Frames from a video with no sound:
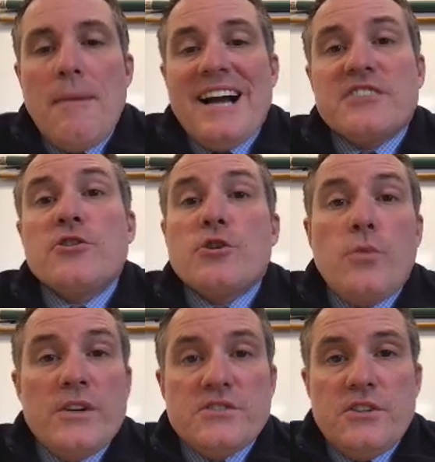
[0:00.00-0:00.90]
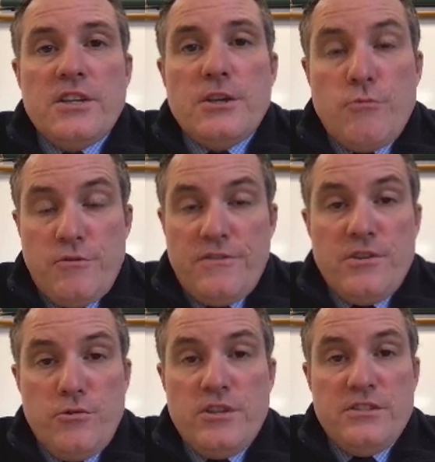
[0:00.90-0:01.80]
back to the Quizlet and
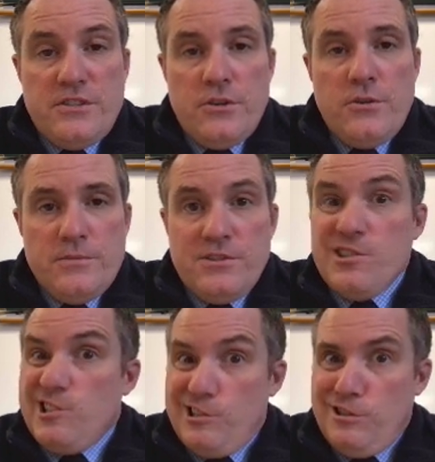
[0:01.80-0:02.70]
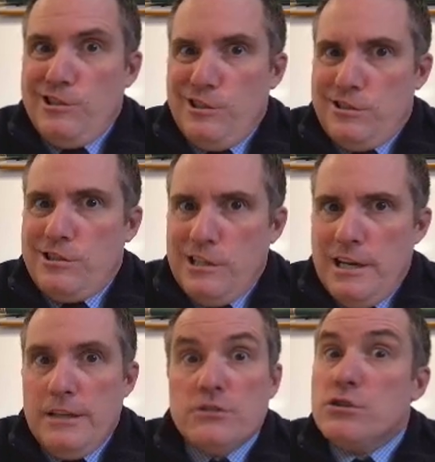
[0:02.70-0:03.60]
review these terms. There's a good
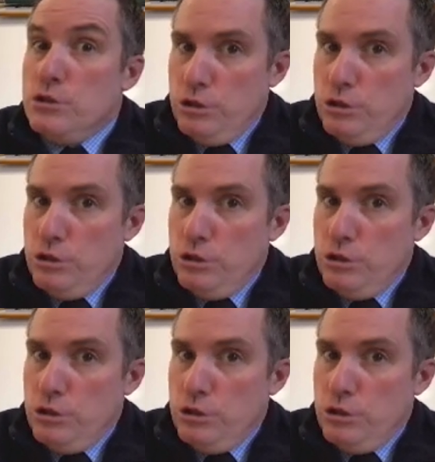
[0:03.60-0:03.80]
chance